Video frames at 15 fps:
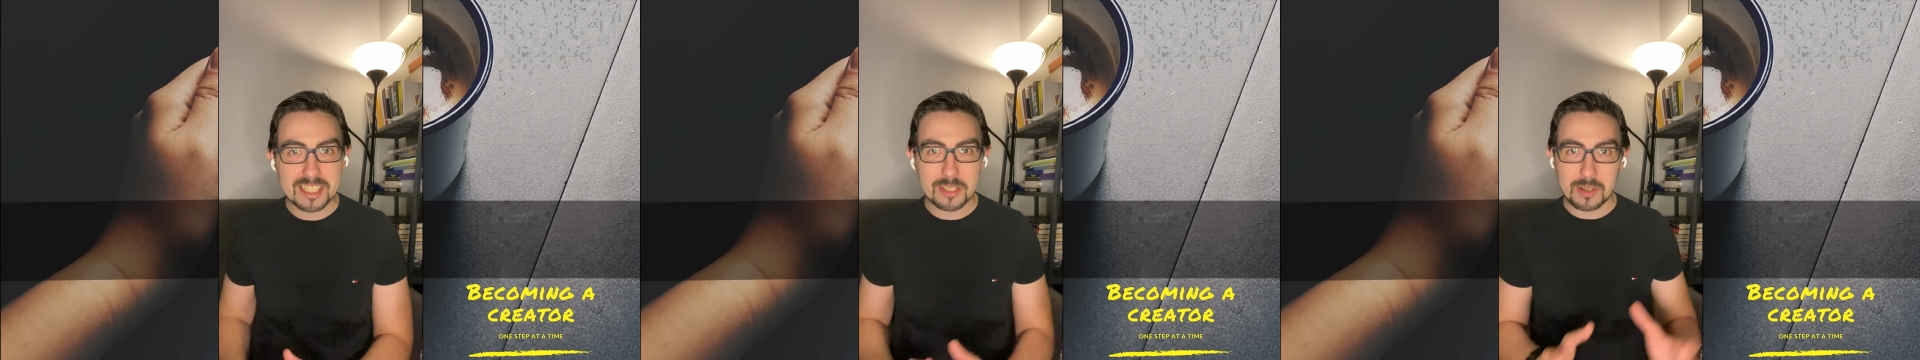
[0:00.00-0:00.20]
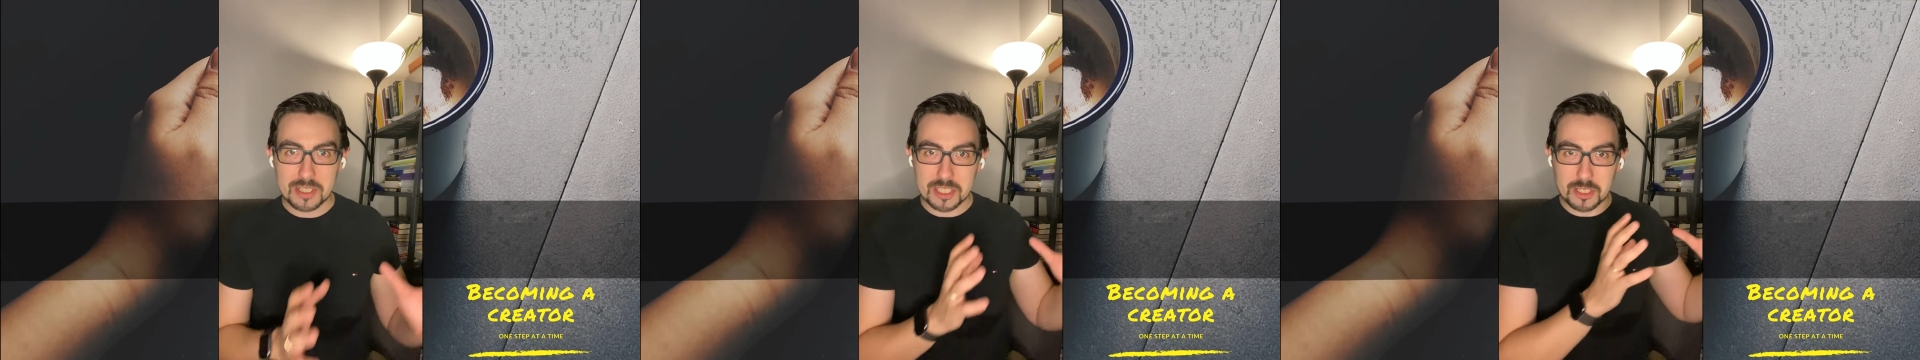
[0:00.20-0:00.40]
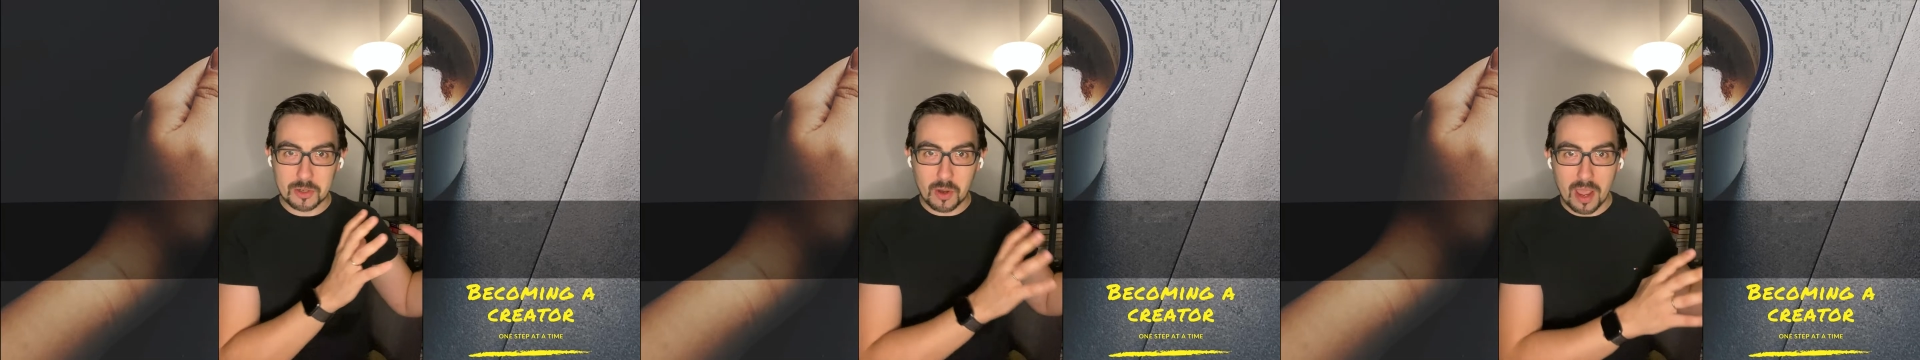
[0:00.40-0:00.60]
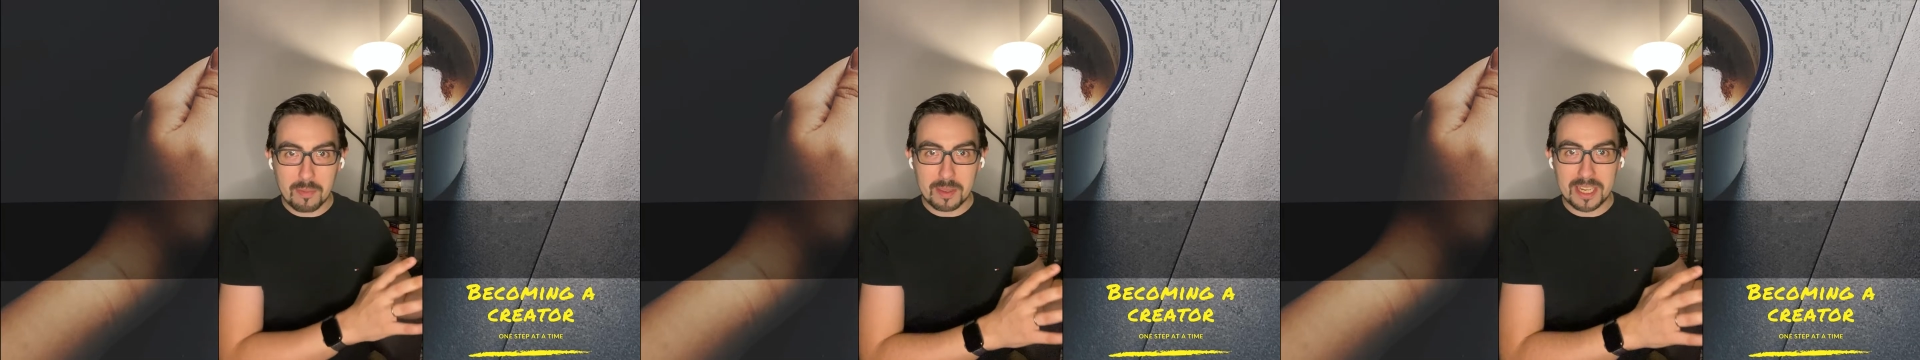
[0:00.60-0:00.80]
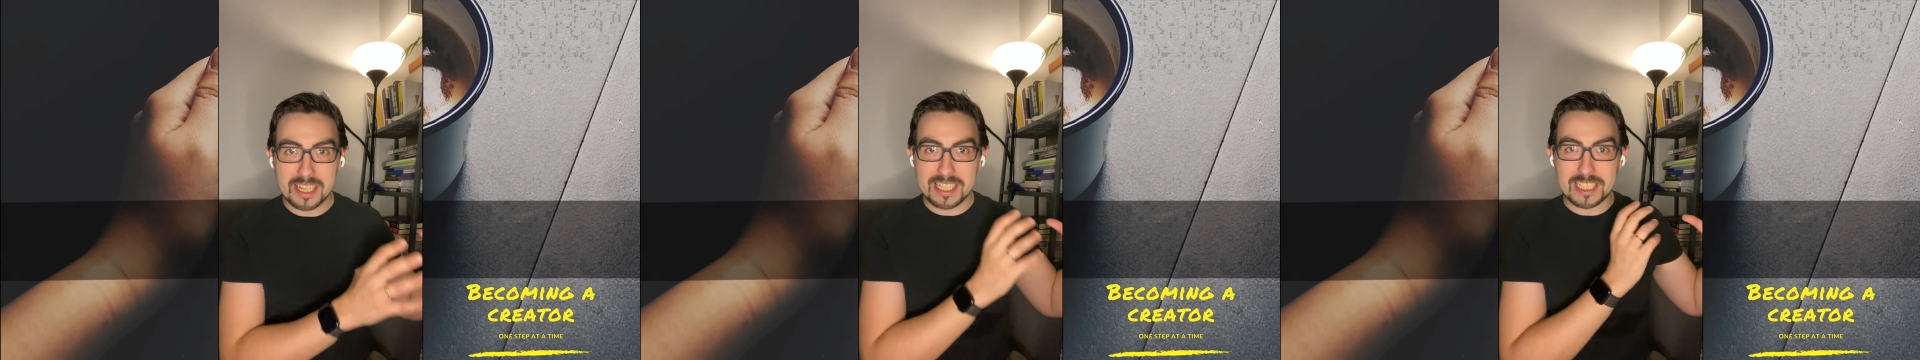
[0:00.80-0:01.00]

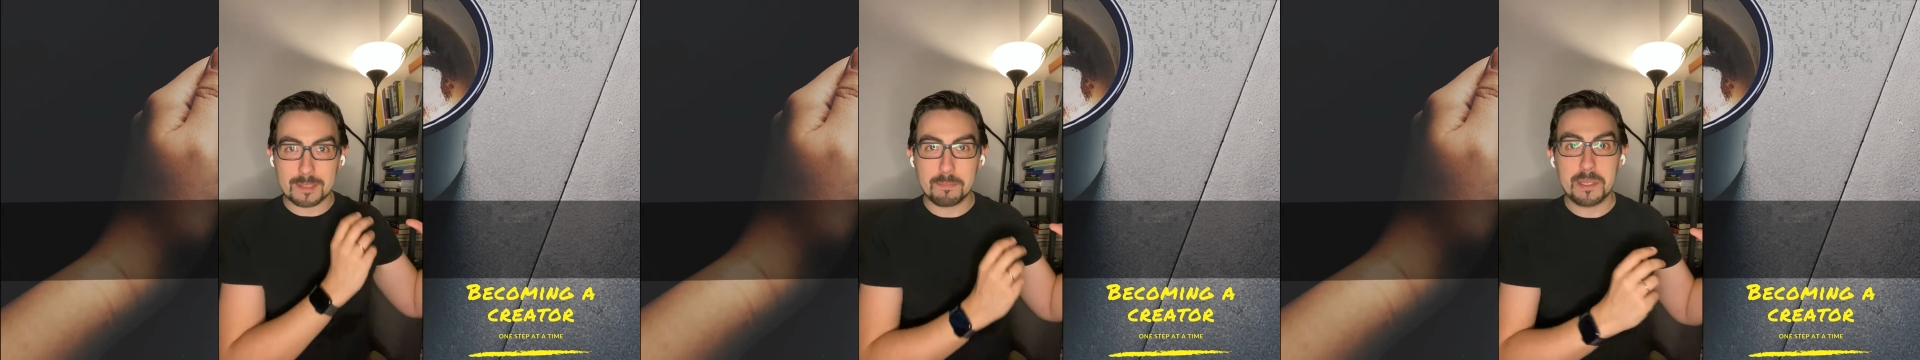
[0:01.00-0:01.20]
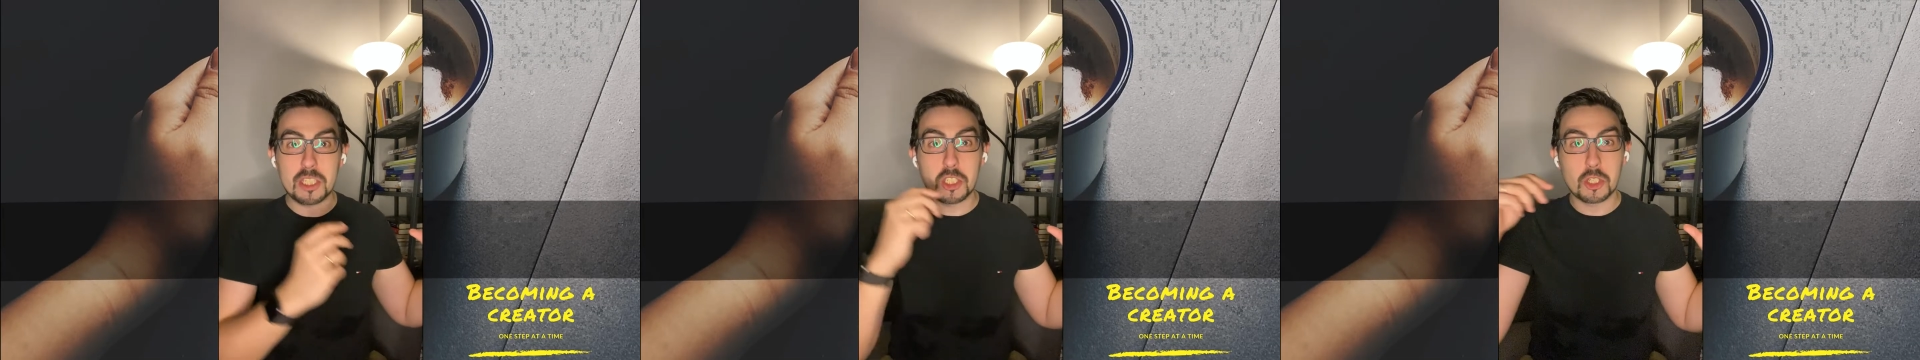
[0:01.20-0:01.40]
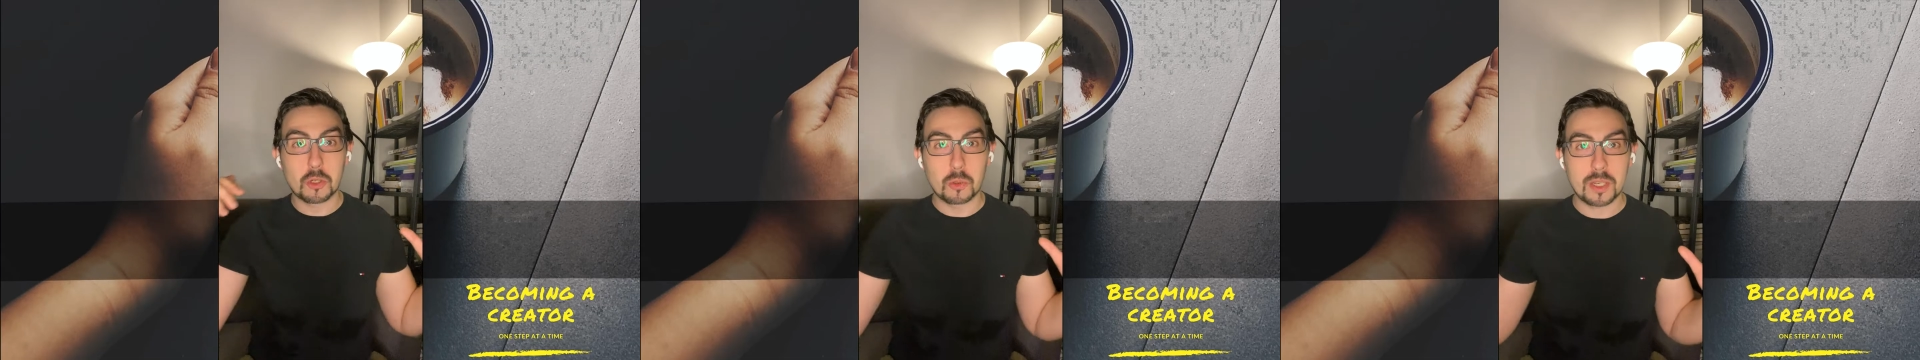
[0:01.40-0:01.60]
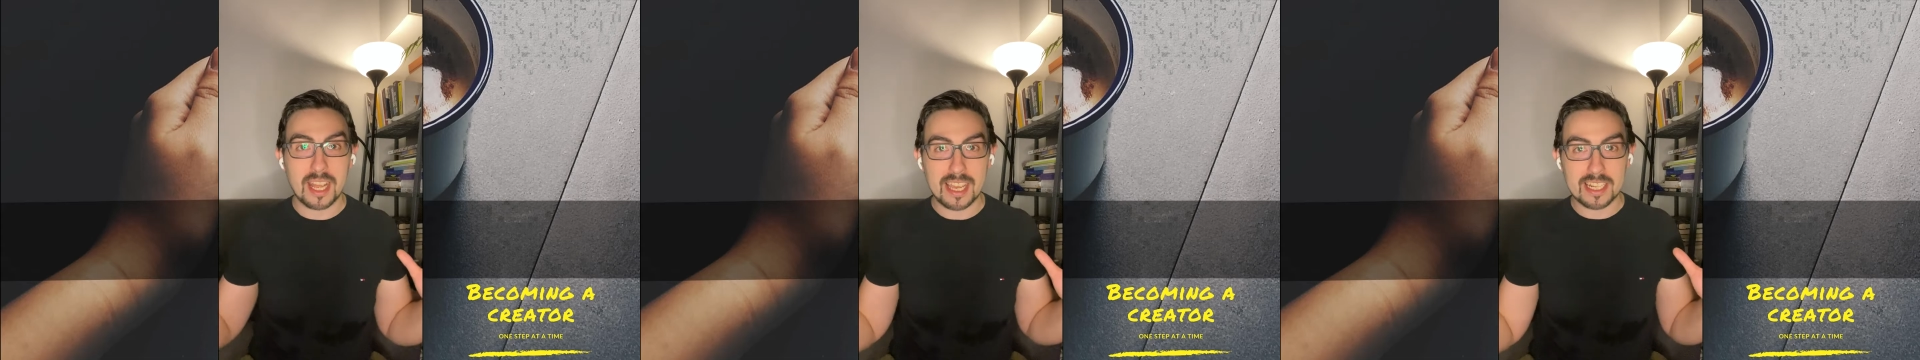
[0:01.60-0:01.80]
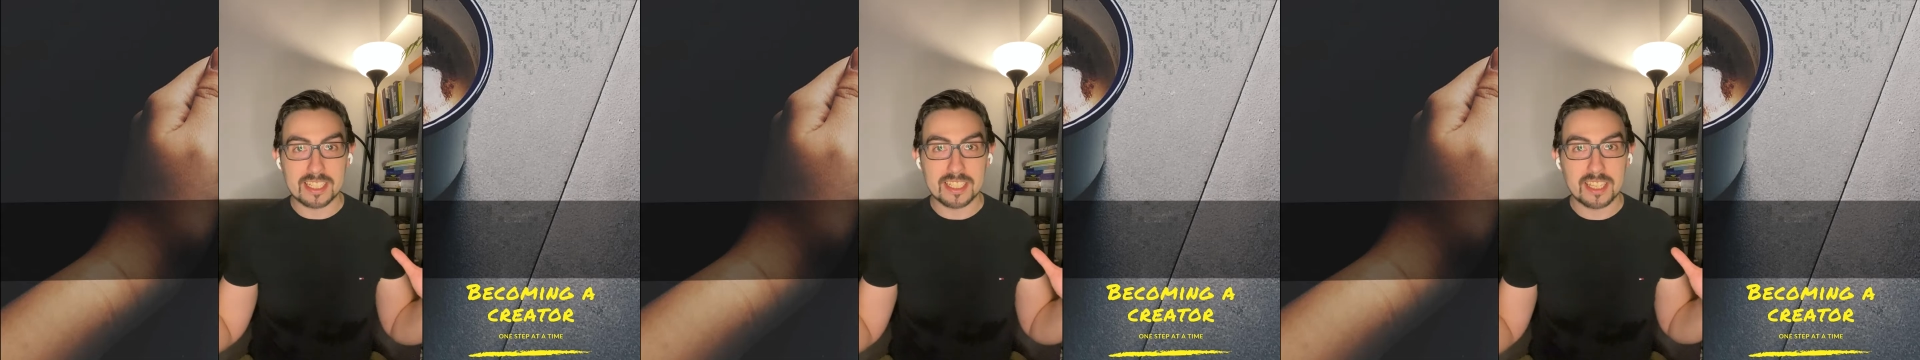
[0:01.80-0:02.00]
transcribing speech to
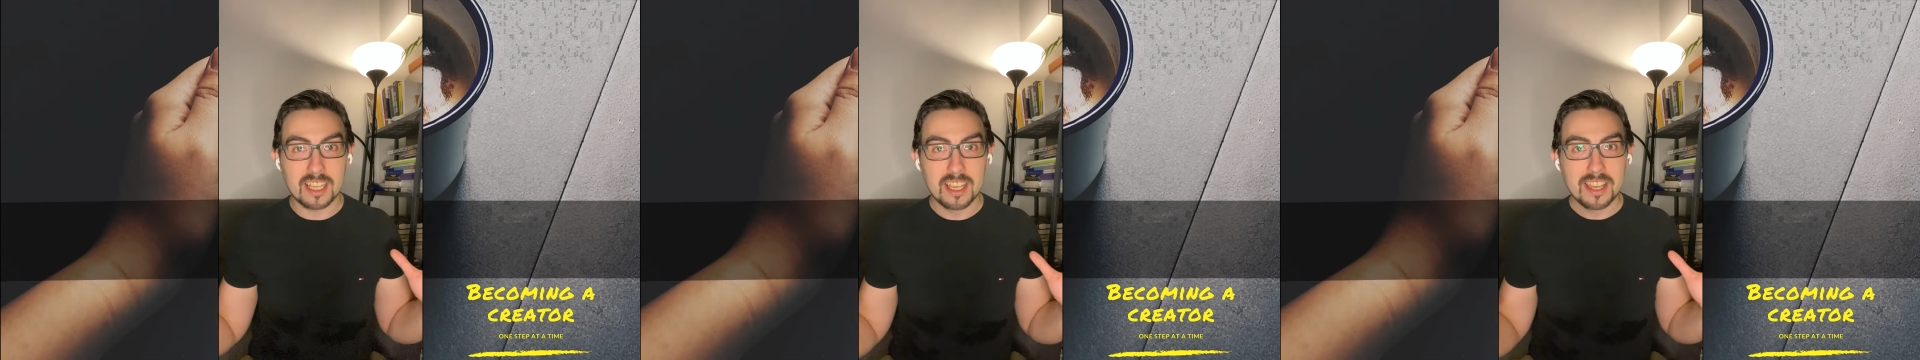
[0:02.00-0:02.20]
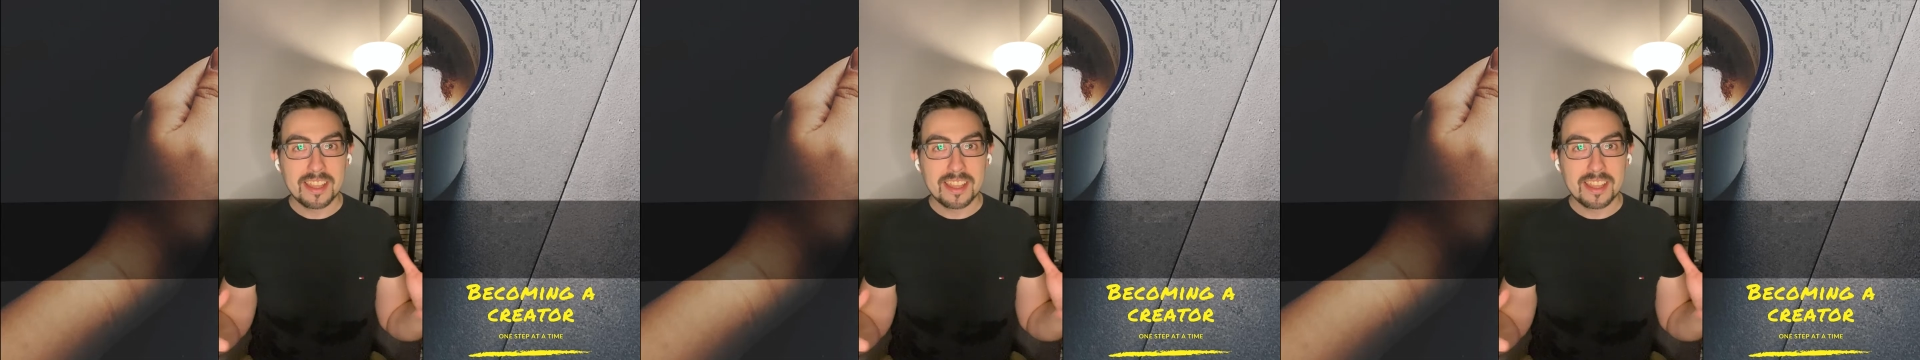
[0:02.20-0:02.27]
text.